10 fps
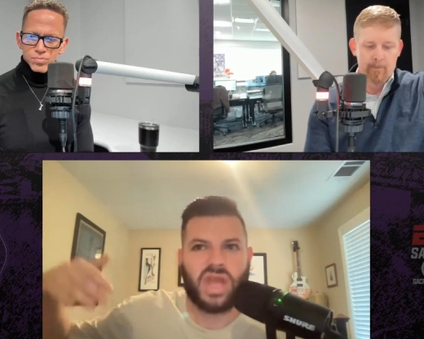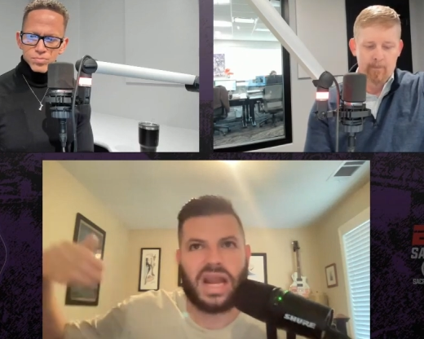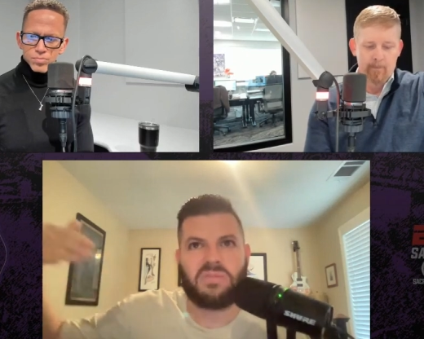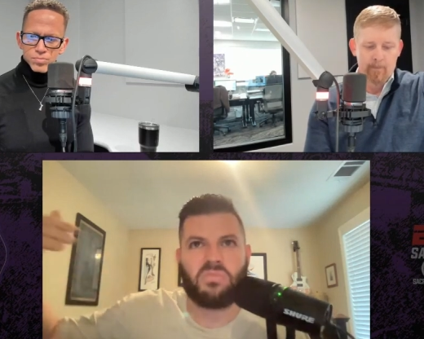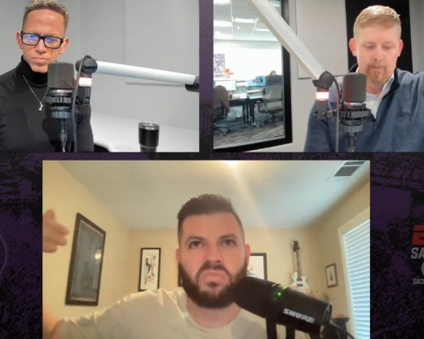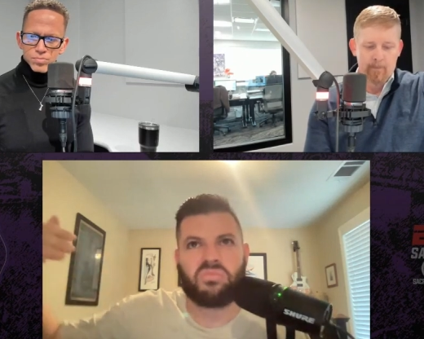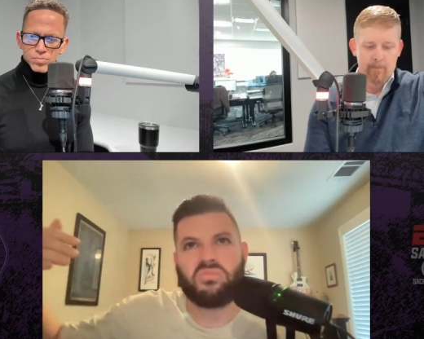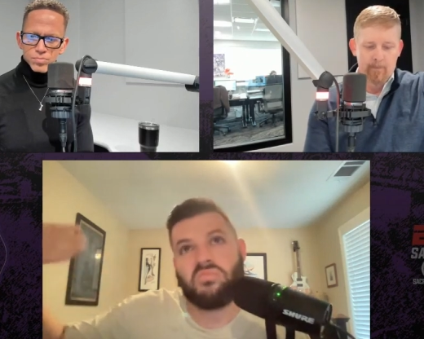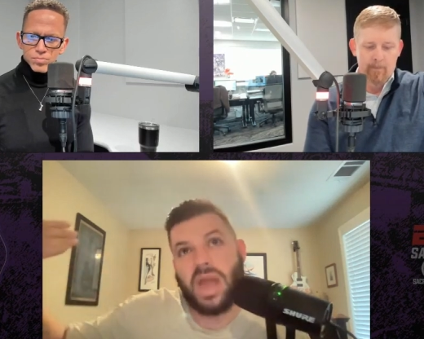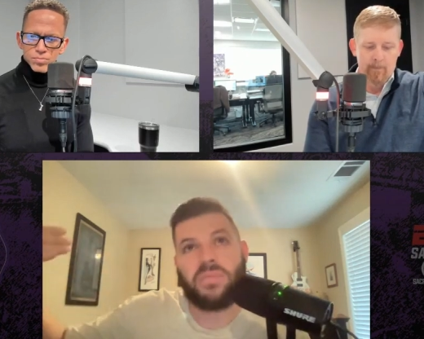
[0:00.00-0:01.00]
Speaker 1: and
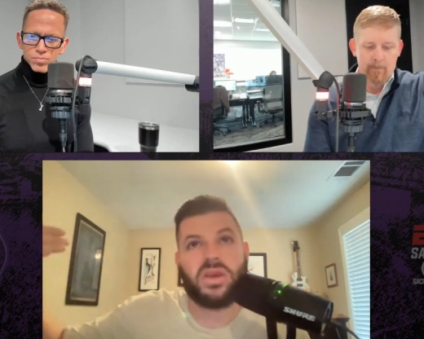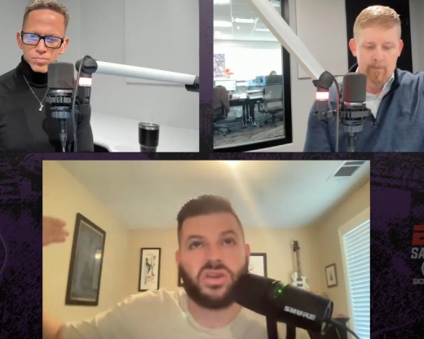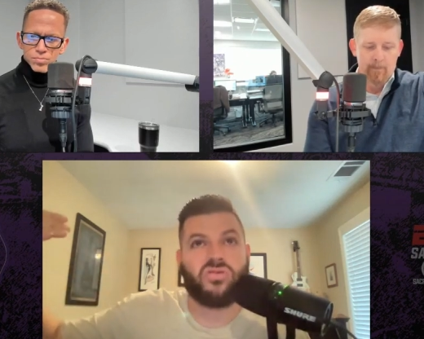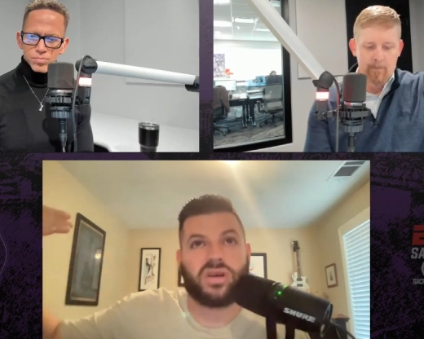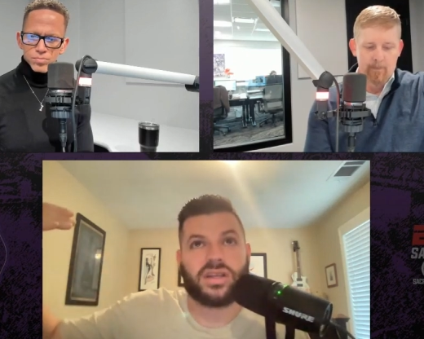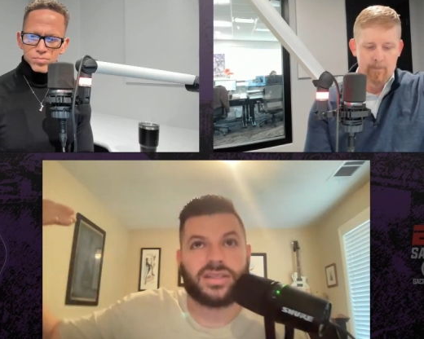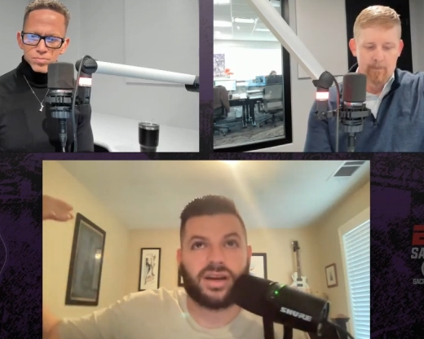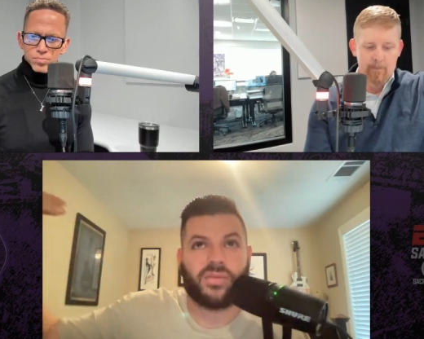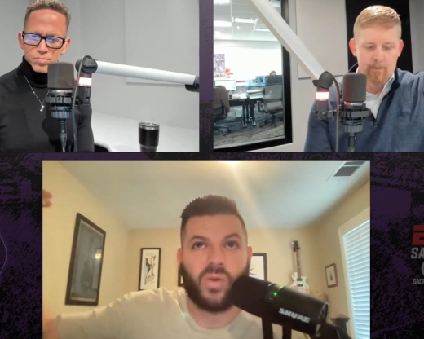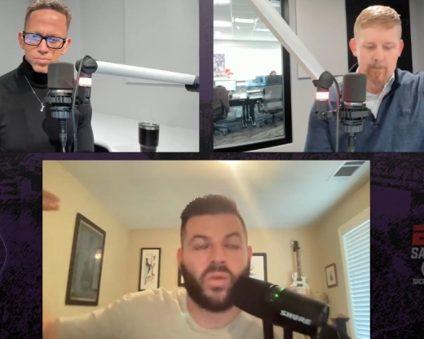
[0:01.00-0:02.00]
maybe you would
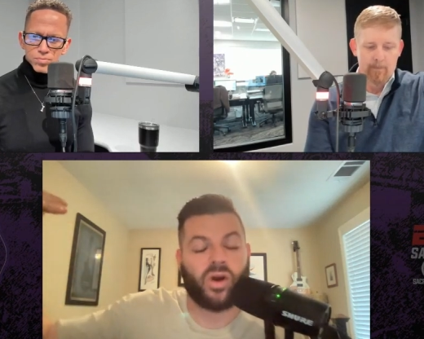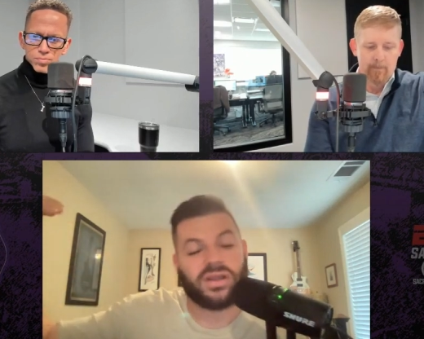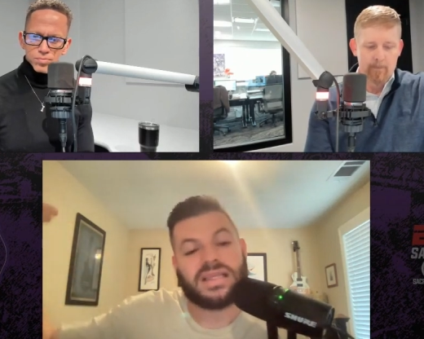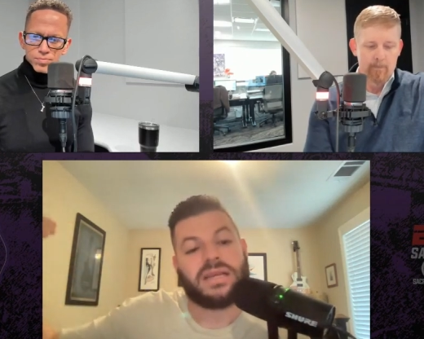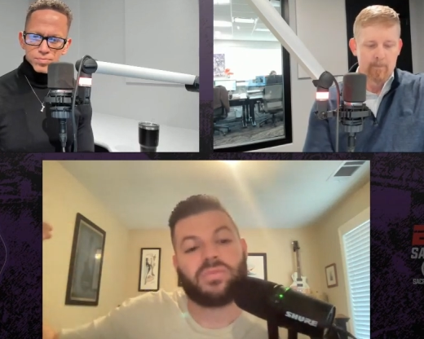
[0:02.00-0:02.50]
consider him a more elite